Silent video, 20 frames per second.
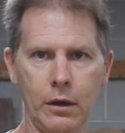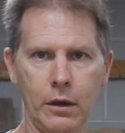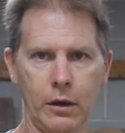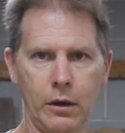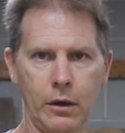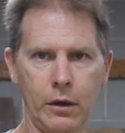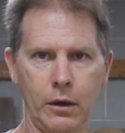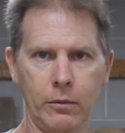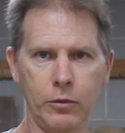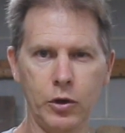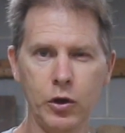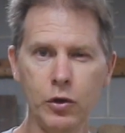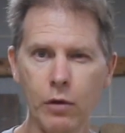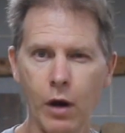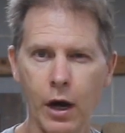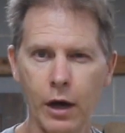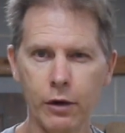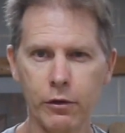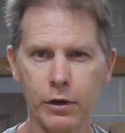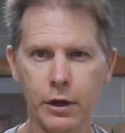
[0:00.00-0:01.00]

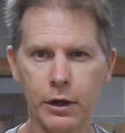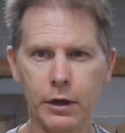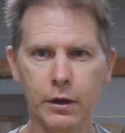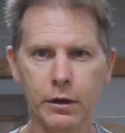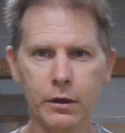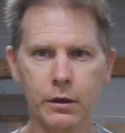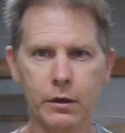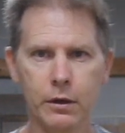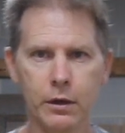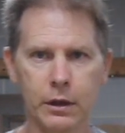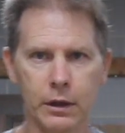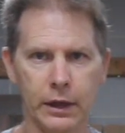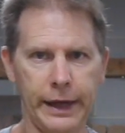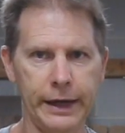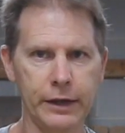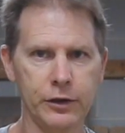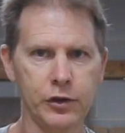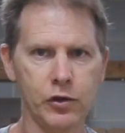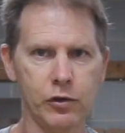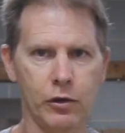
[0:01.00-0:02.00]
200
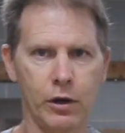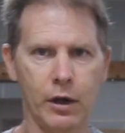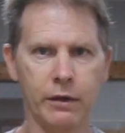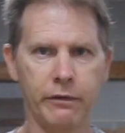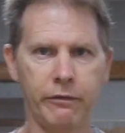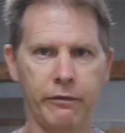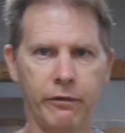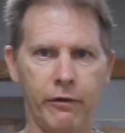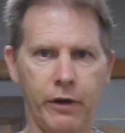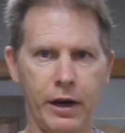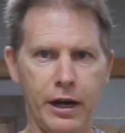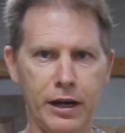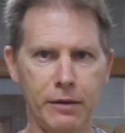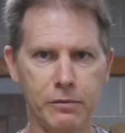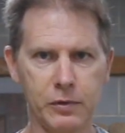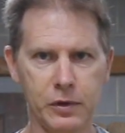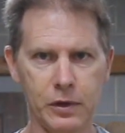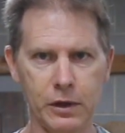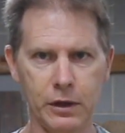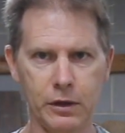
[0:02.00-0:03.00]
Langstroth
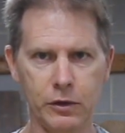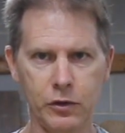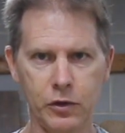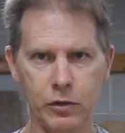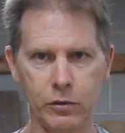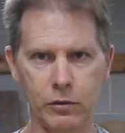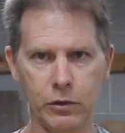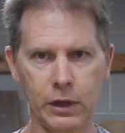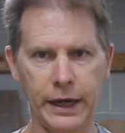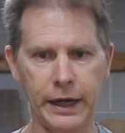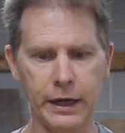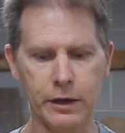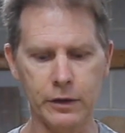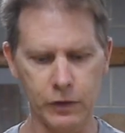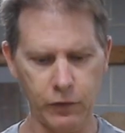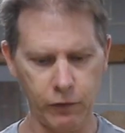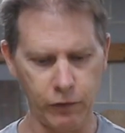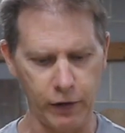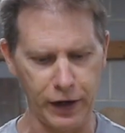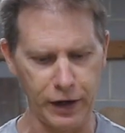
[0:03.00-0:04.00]
frames into
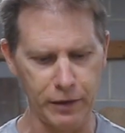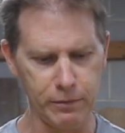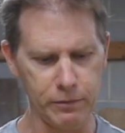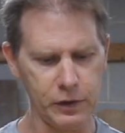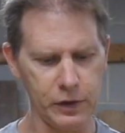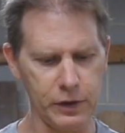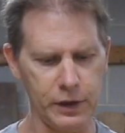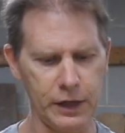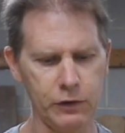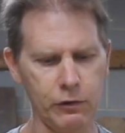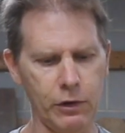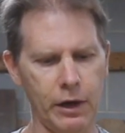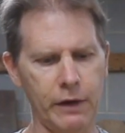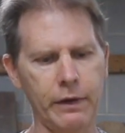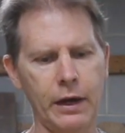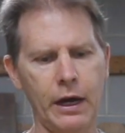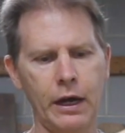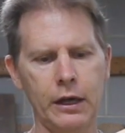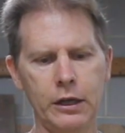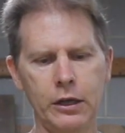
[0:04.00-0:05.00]
Layens frames, and that's what I've
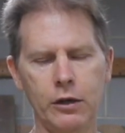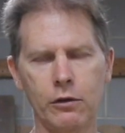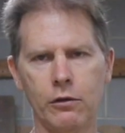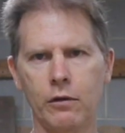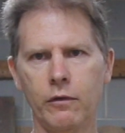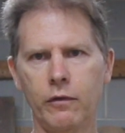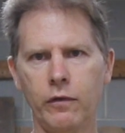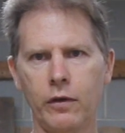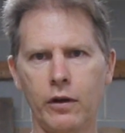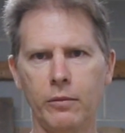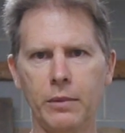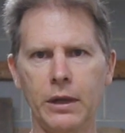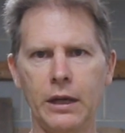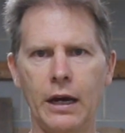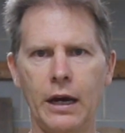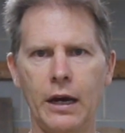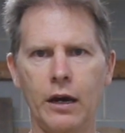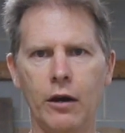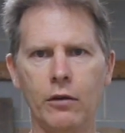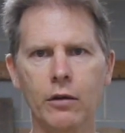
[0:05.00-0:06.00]
got here in front of me
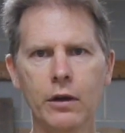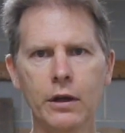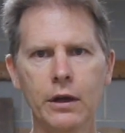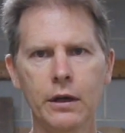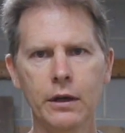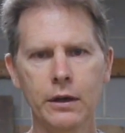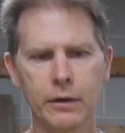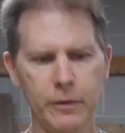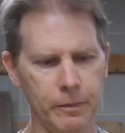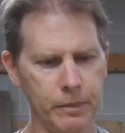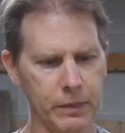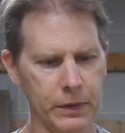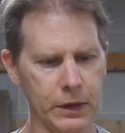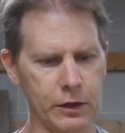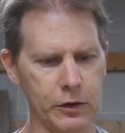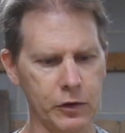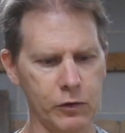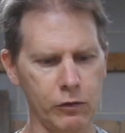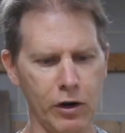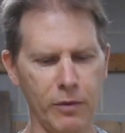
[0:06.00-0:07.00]
now,
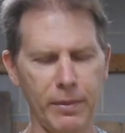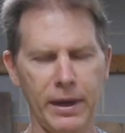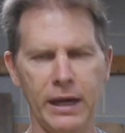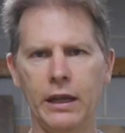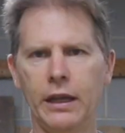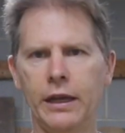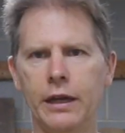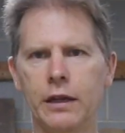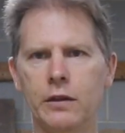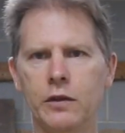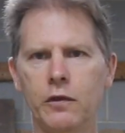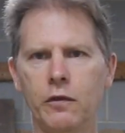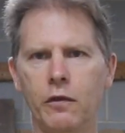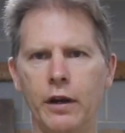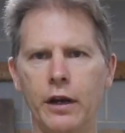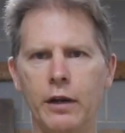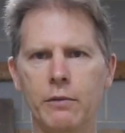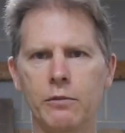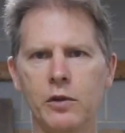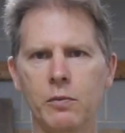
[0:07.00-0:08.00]
is one of my Layens
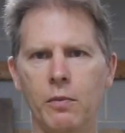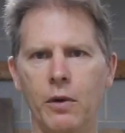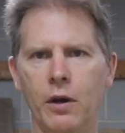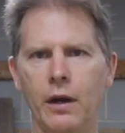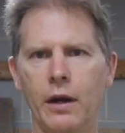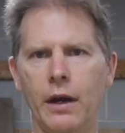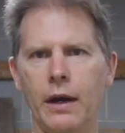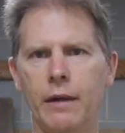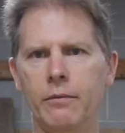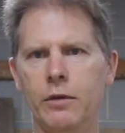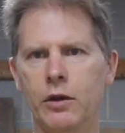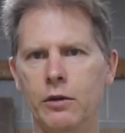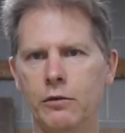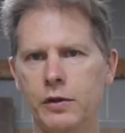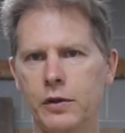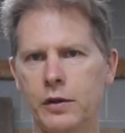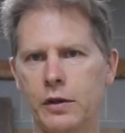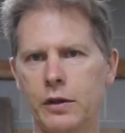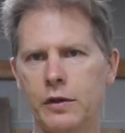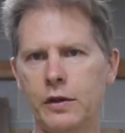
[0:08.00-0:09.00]
frames. But there
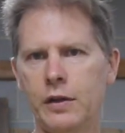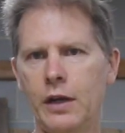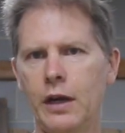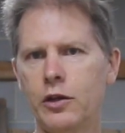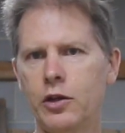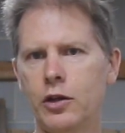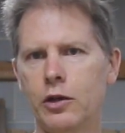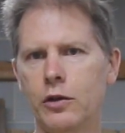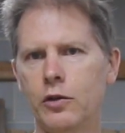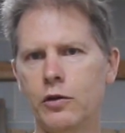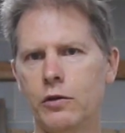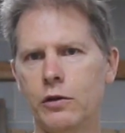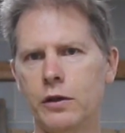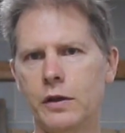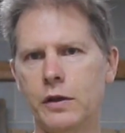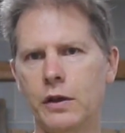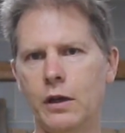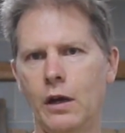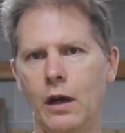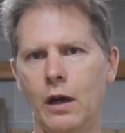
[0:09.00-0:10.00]
was a section
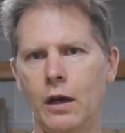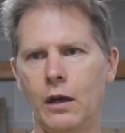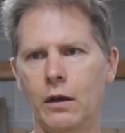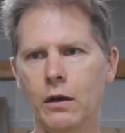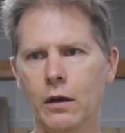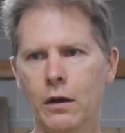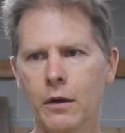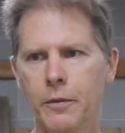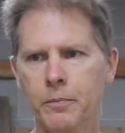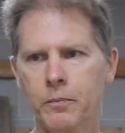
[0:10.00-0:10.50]
towards the end,